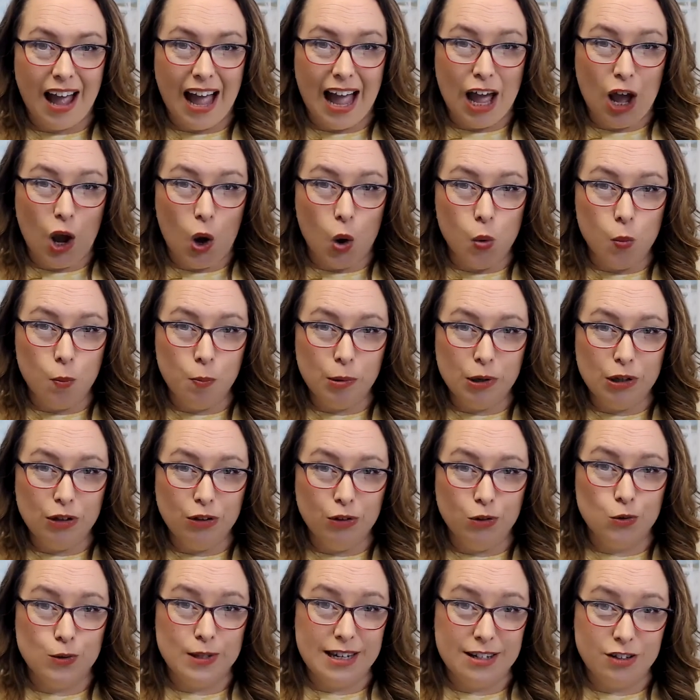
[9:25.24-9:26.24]
I hope
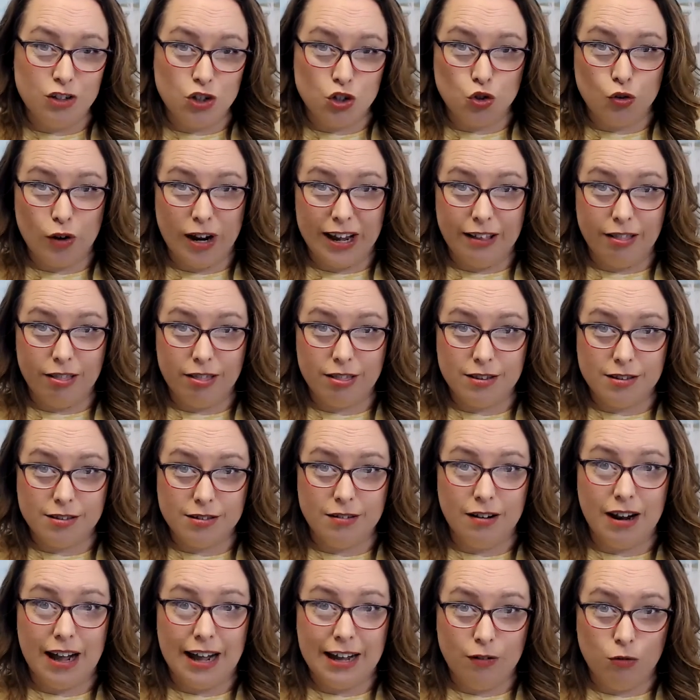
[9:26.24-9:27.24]
you said
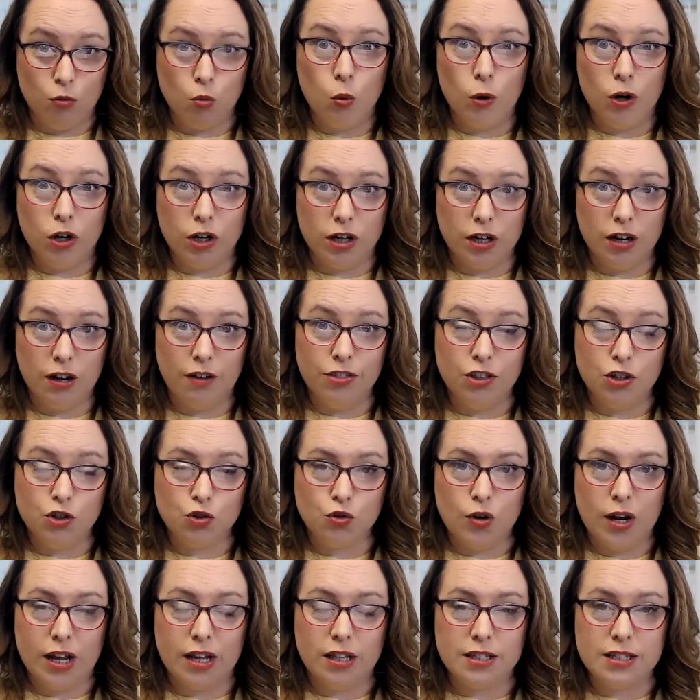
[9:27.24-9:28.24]
strengths, like working on the
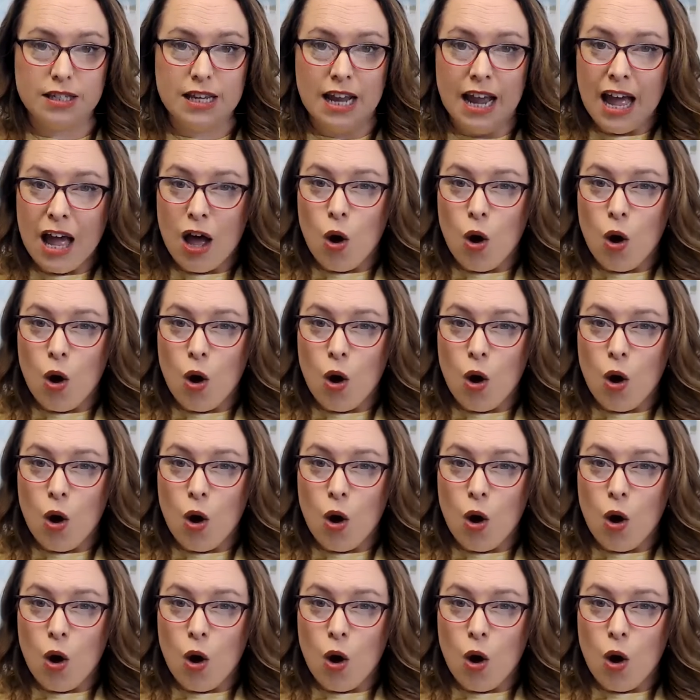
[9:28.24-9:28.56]
strengths.